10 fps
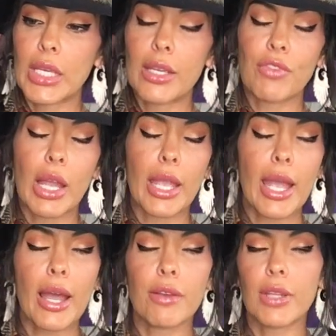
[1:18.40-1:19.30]
if I
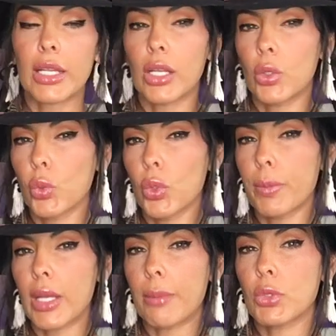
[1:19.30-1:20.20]
have like a
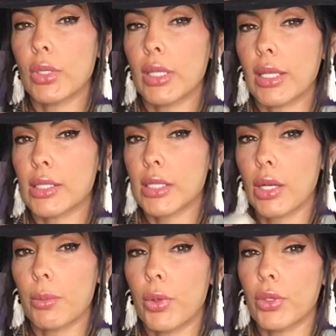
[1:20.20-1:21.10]
group and I'm doing like a
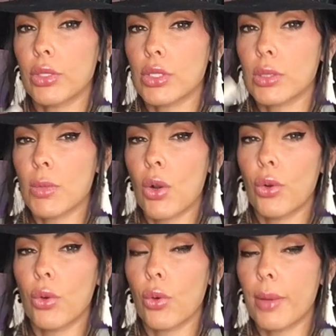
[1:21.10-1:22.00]
ceremonial
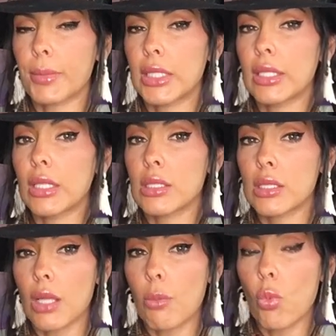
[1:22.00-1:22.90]
smoke or I'm cleaning
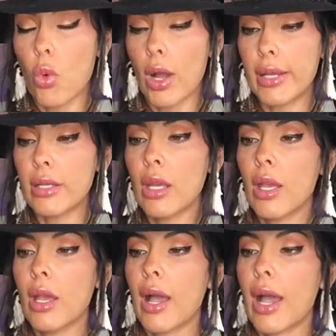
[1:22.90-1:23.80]
someone,
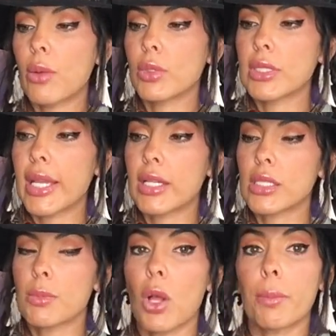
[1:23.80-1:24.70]
I will take a
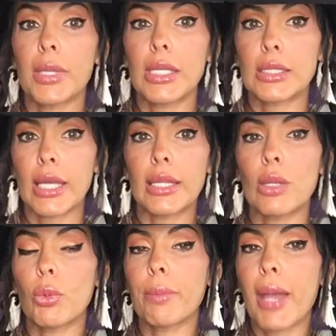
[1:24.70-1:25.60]
small piece and
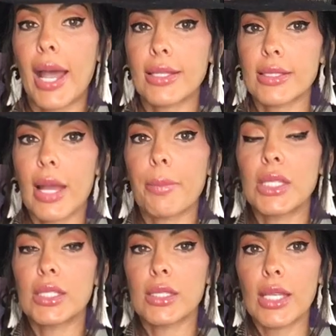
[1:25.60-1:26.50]
then we pass that
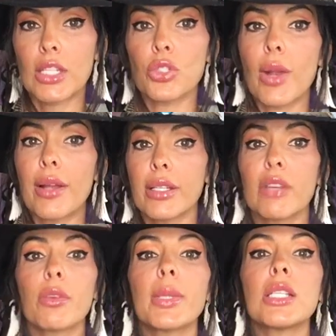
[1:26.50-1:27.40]
piece of sage around and
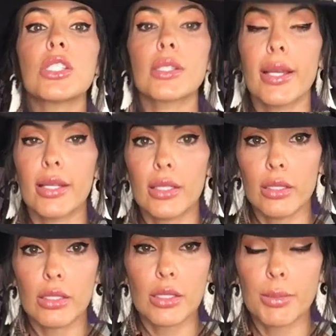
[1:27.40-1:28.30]
everybody just kind of
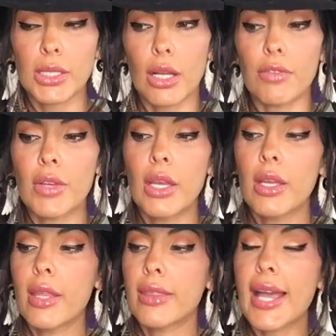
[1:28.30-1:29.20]
clears themselves.
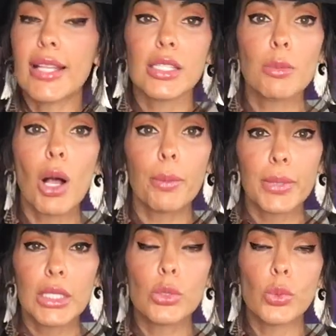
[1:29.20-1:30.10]
That small
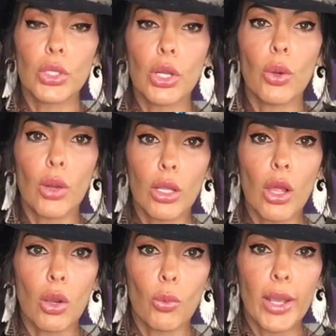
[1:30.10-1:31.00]
piece will go a
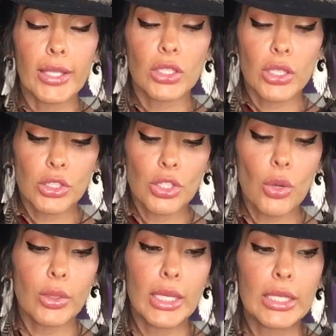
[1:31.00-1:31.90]
long way, so there's
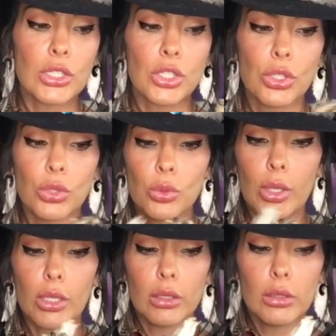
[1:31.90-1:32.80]
no need to